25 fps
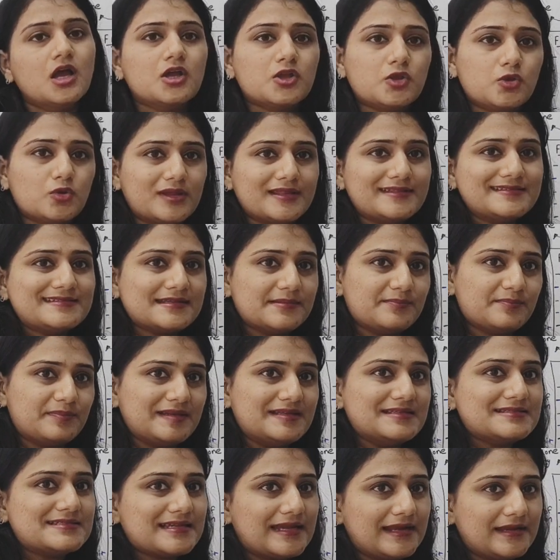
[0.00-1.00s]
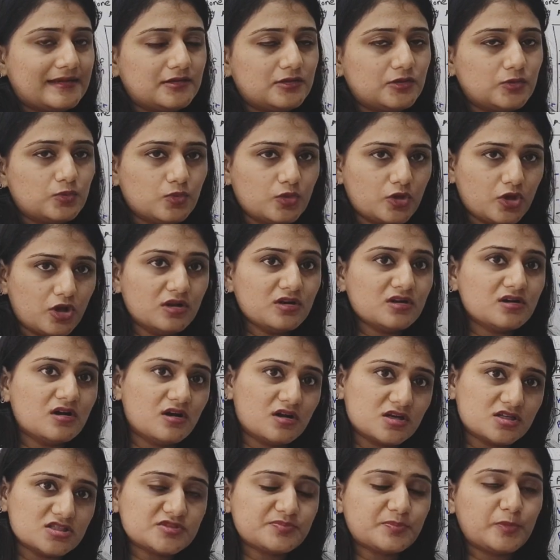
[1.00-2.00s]
You can simply send to your
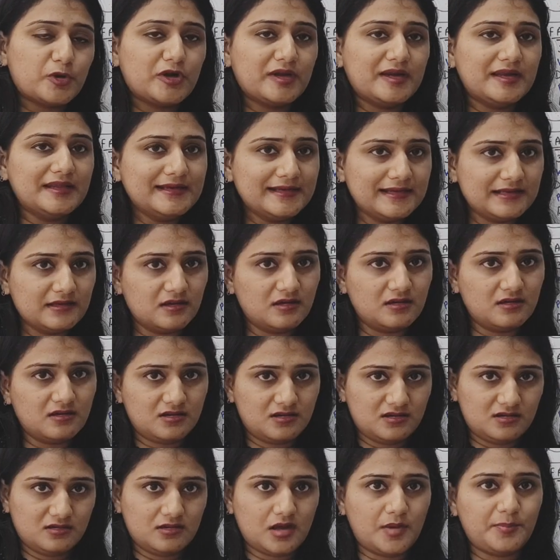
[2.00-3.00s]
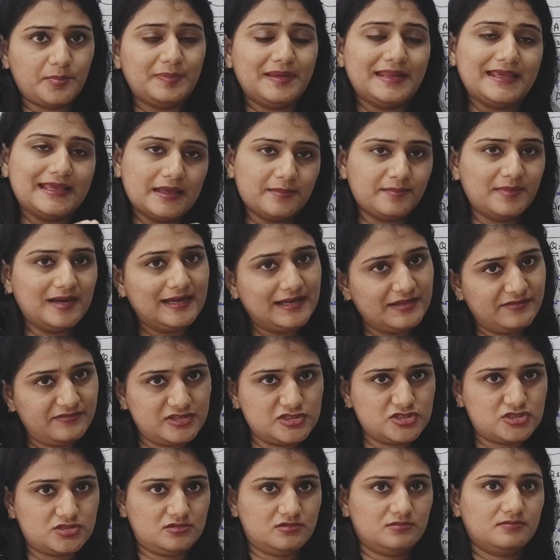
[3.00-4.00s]
corresponding applicable
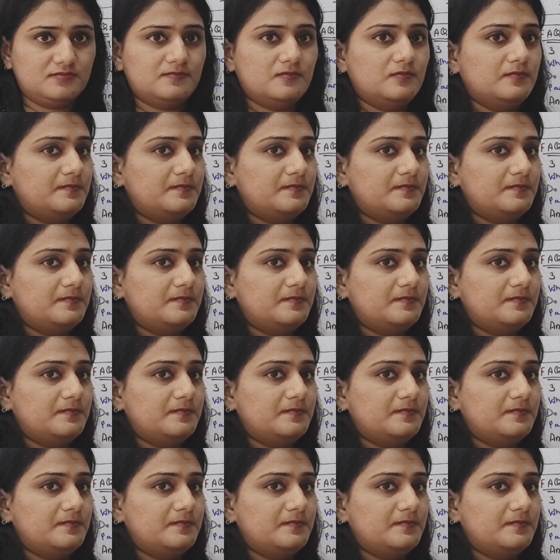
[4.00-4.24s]
division.